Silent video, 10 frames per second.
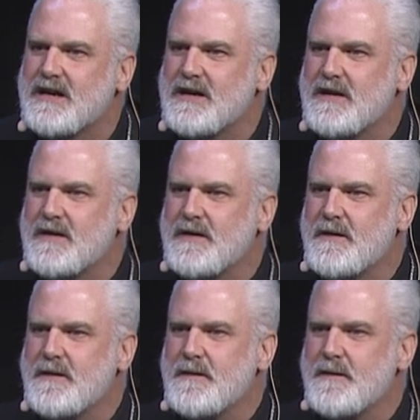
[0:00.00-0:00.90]

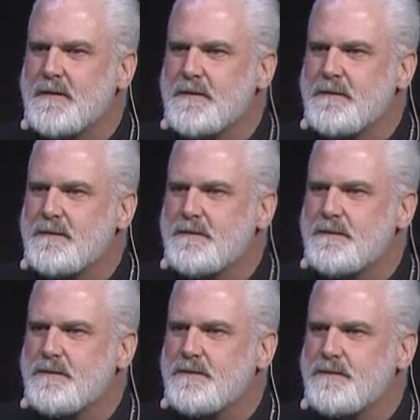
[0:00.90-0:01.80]

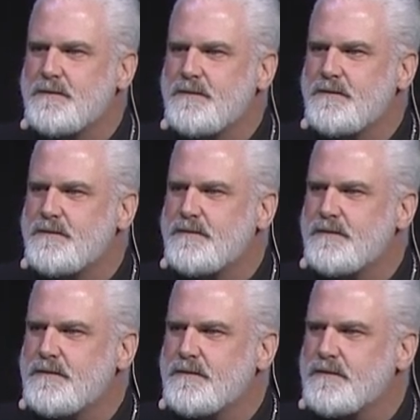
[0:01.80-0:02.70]

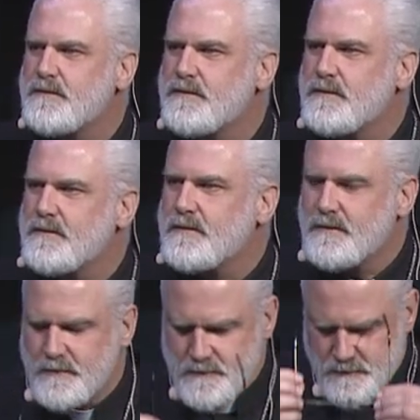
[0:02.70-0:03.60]
(no one is talking)